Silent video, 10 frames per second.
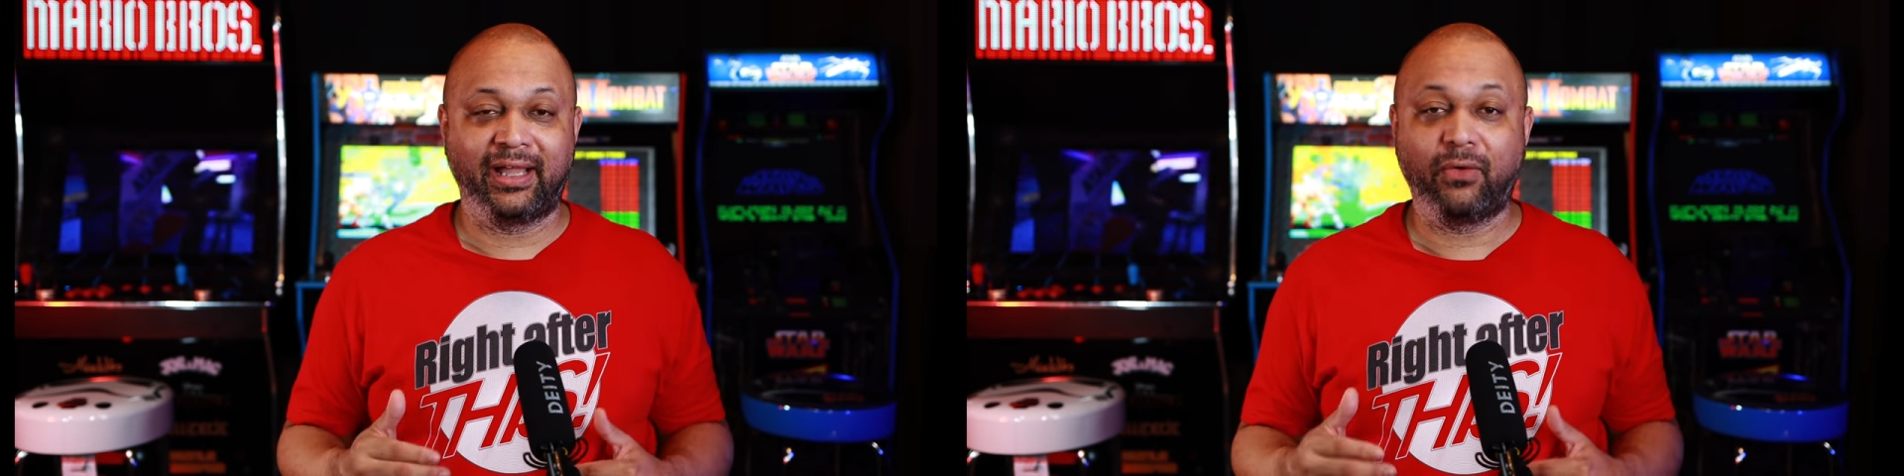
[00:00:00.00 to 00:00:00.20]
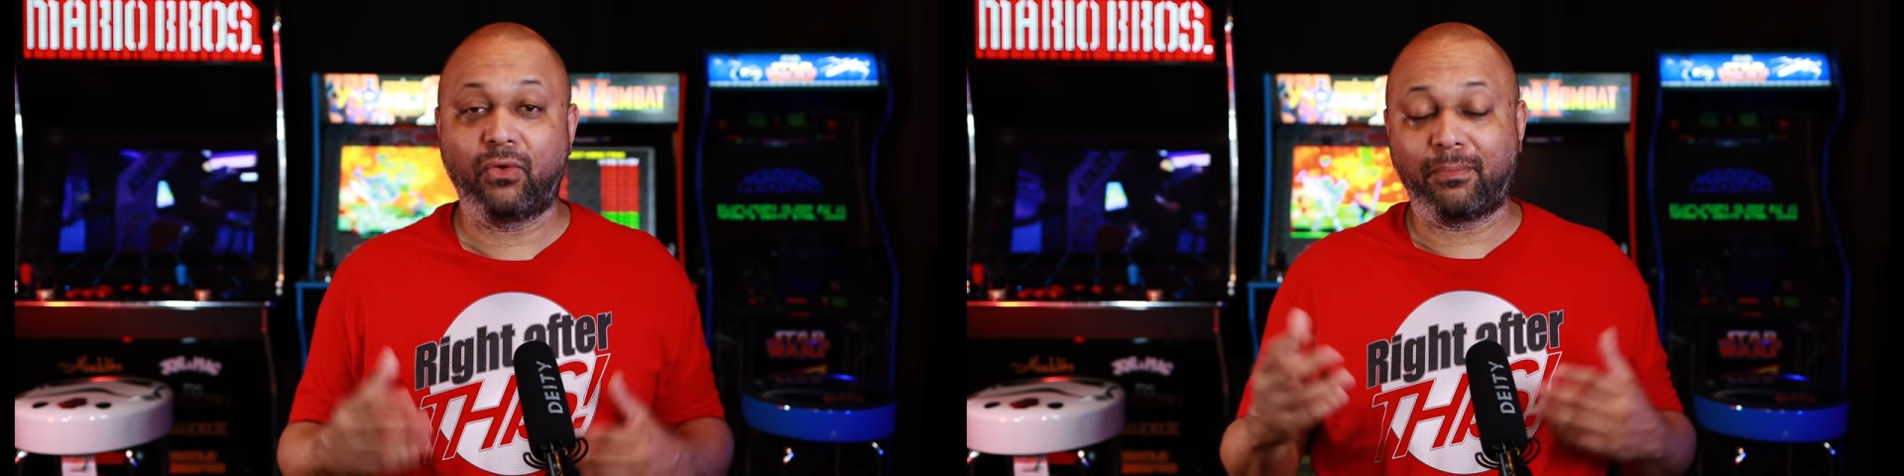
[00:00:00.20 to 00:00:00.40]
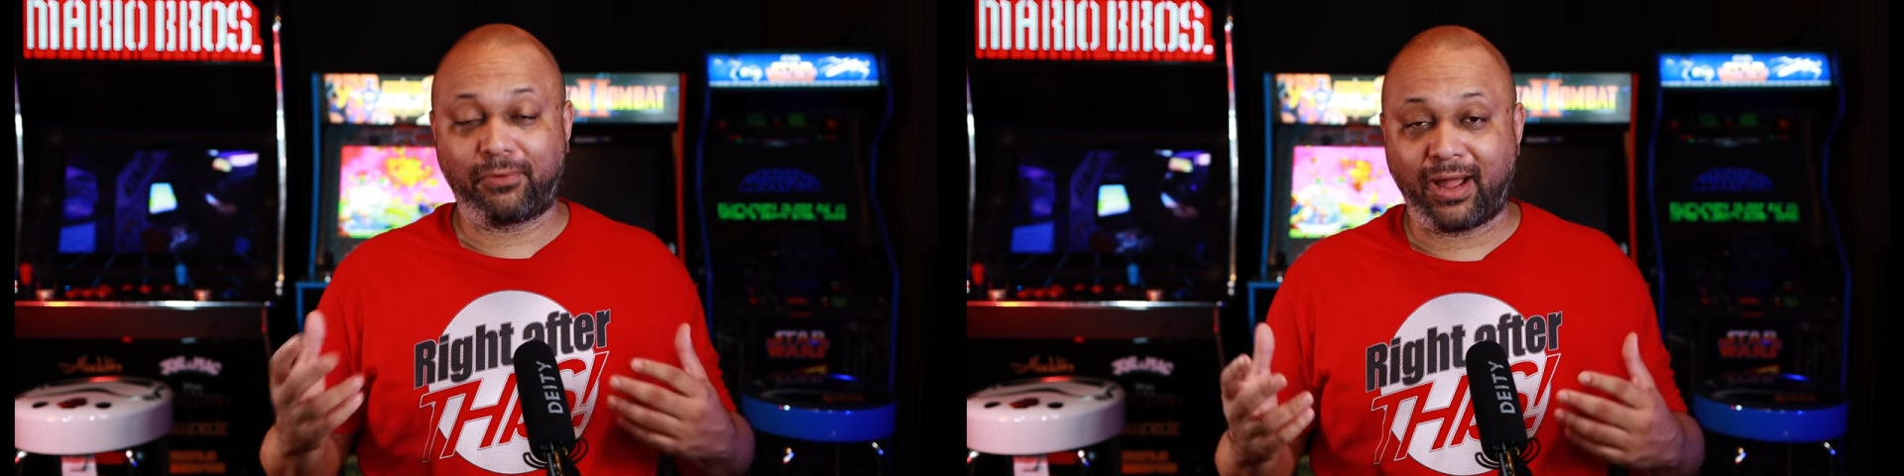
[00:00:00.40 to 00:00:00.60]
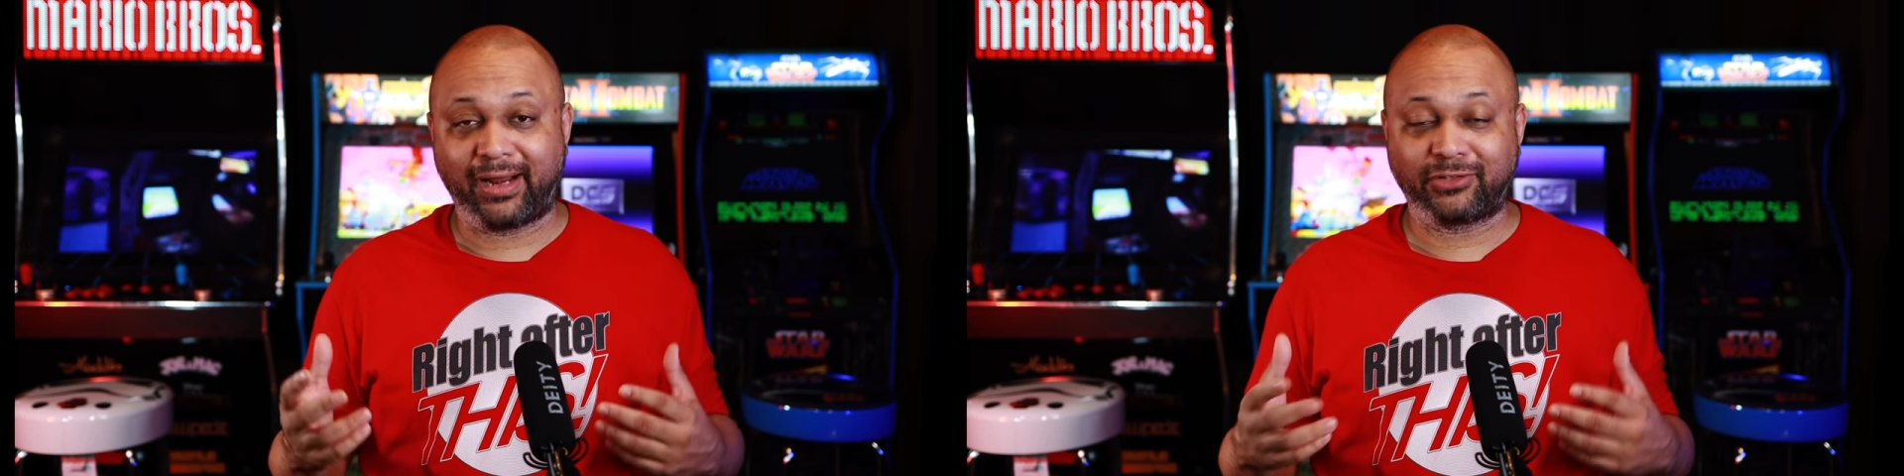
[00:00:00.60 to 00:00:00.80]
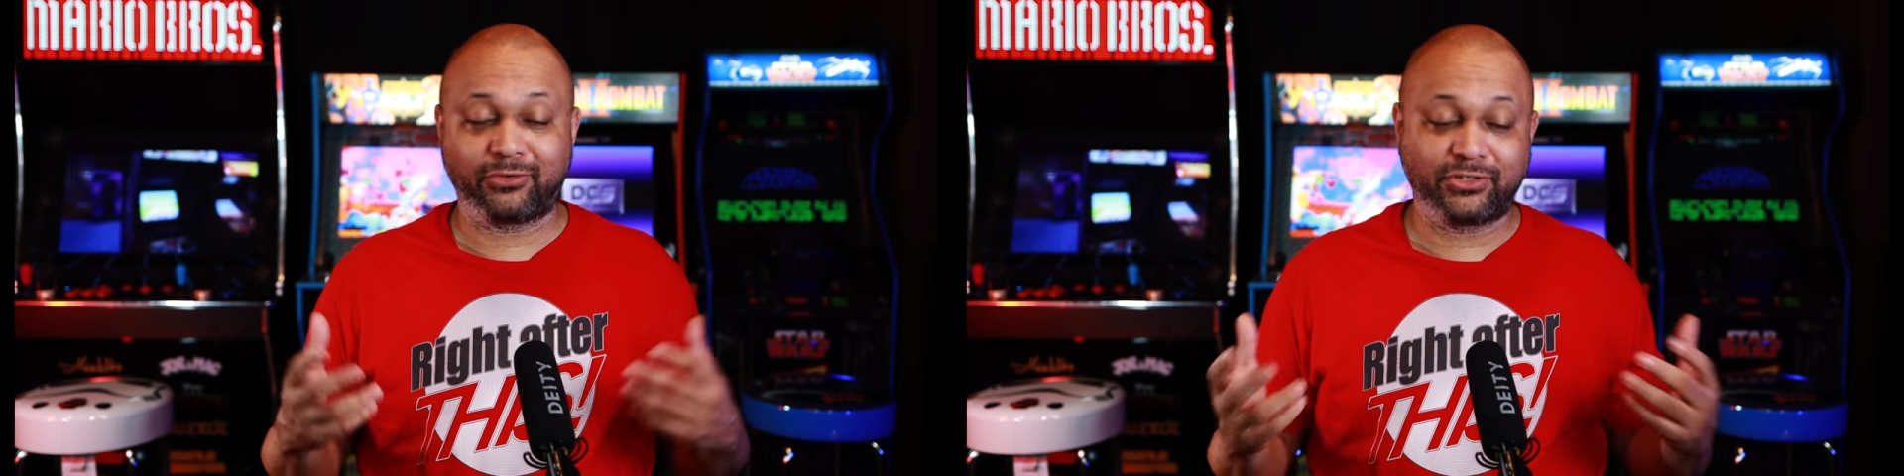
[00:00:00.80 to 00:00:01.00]
or a
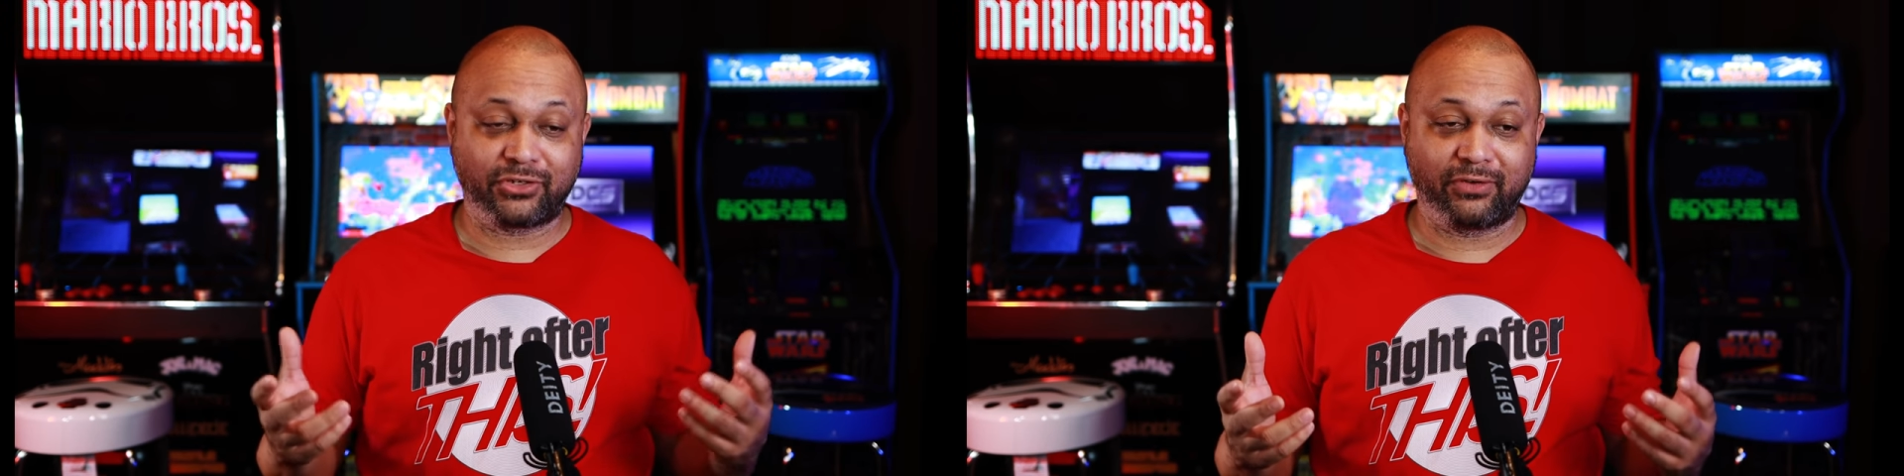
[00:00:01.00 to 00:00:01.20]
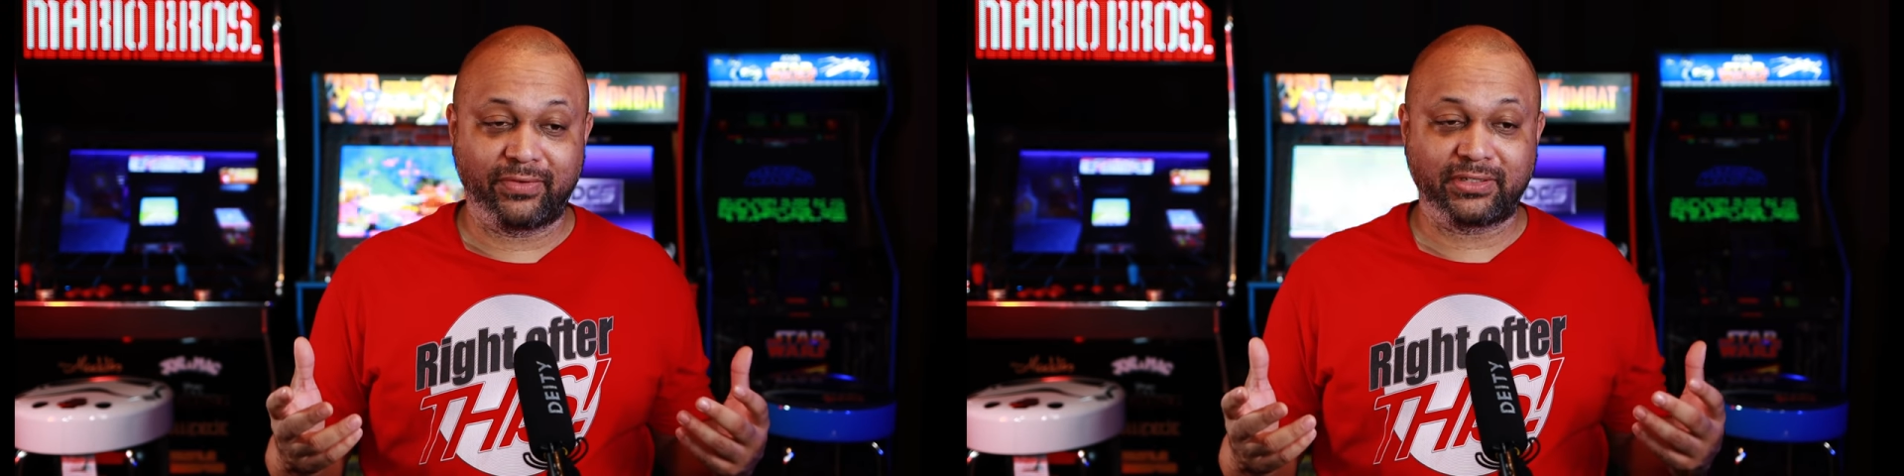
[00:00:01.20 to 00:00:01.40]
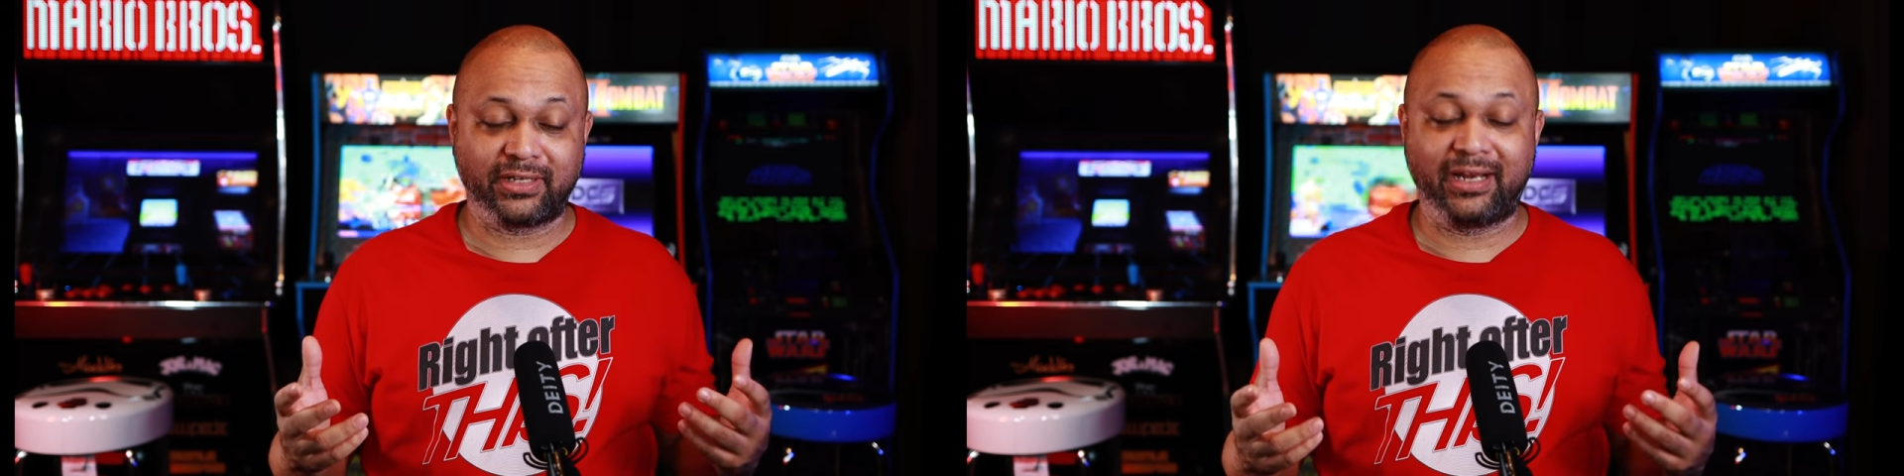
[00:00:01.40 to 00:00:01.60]
product or a service